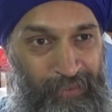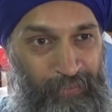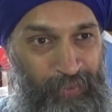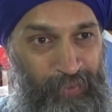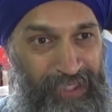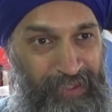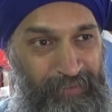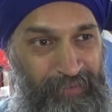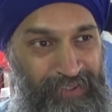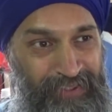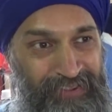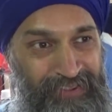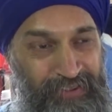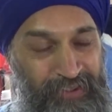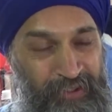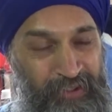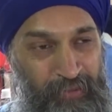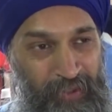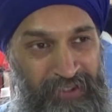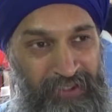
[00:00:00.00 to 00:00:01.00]
Why do we do this?
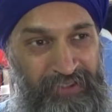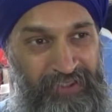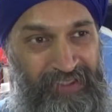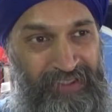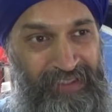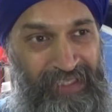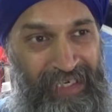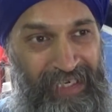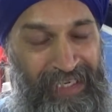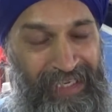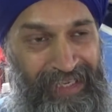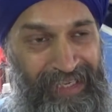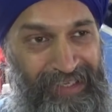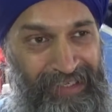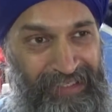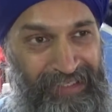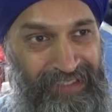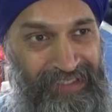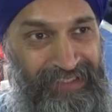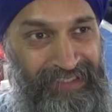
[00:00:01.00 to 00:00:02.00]
Good question.
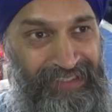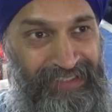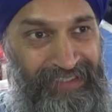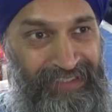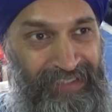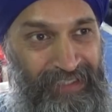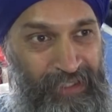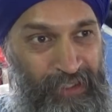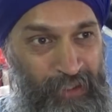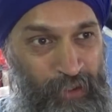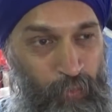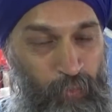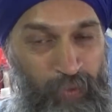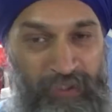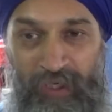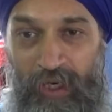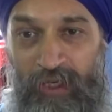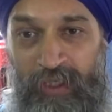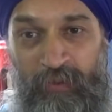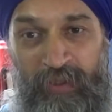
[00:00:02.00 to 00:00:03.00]

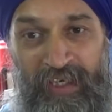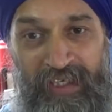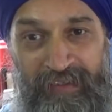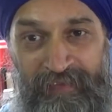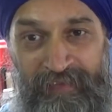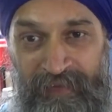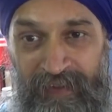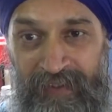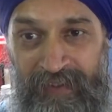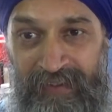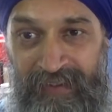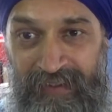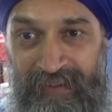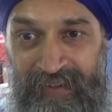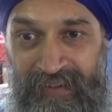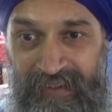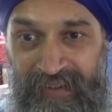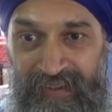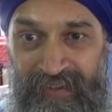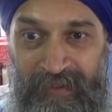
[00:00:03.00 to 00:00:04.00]
We don't know any different,
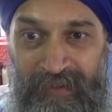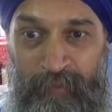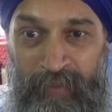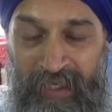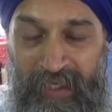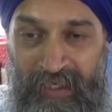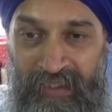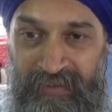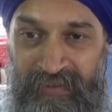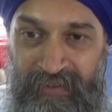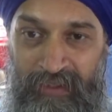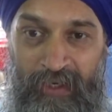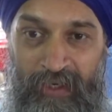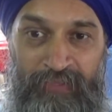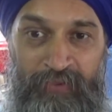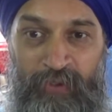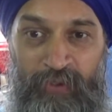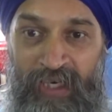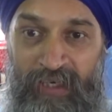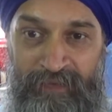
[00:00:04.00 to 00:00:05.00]
because
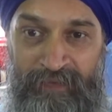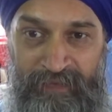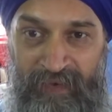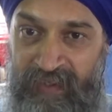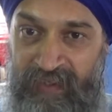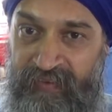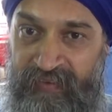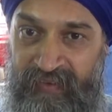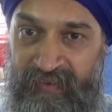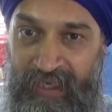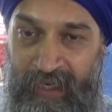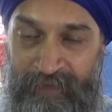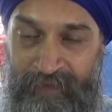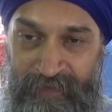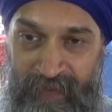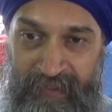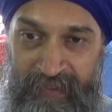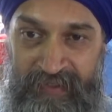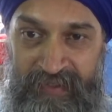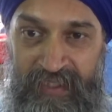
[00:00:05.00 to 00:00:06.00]
through our faith
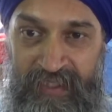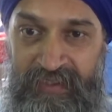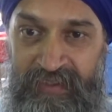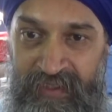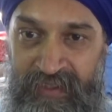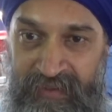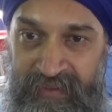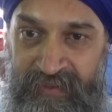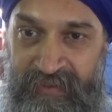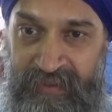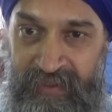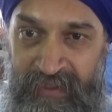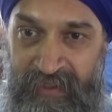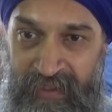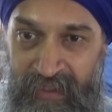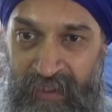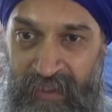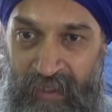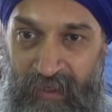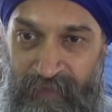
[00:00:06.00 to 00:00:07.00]
teachings
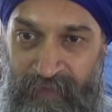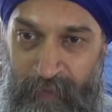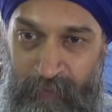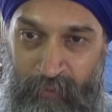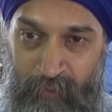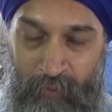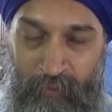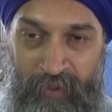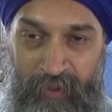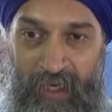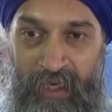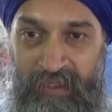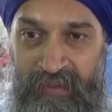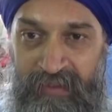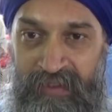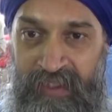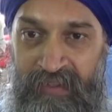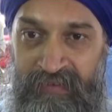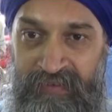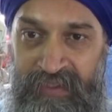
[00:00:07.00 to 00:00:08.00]
from Guru
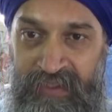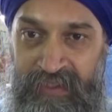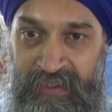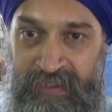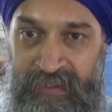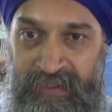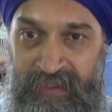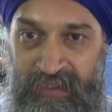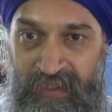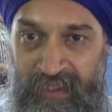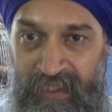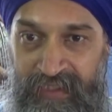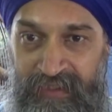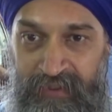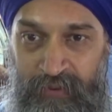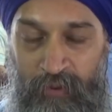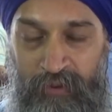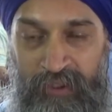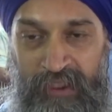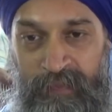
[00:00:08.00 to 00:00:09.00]
Nanak Dev Ji, he
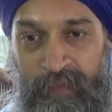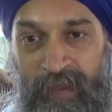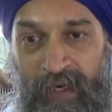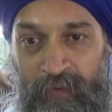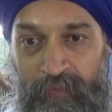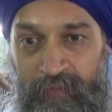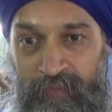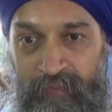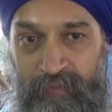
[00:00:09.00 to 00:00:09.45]
taught us about